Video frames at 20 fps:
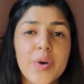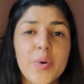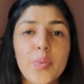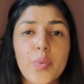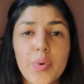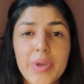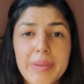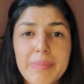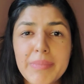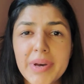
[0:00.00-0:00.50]

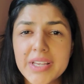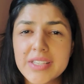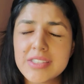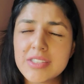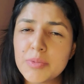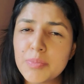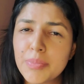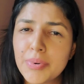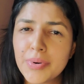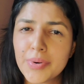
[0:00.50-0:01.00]
We
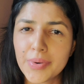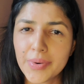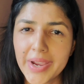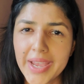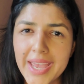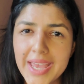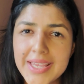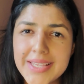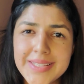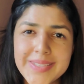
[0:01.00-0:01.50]
must
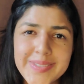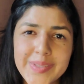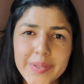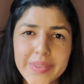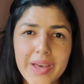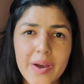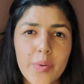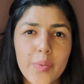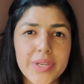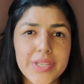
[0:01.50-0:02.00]
pray so
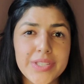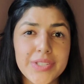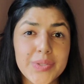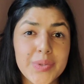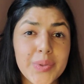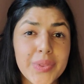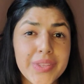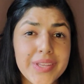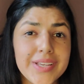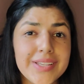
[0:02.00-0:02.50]
that we
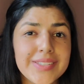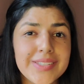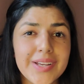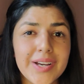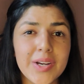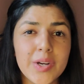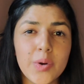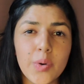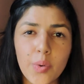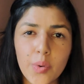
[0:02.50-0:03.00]
do things
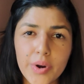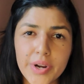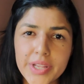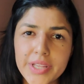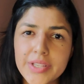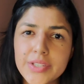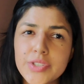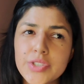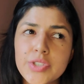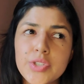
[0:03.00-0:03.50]

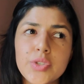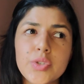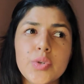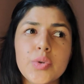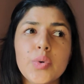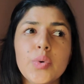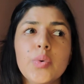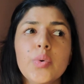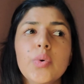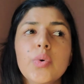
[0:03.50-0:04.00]
according
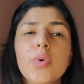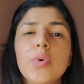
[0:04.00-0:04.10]
to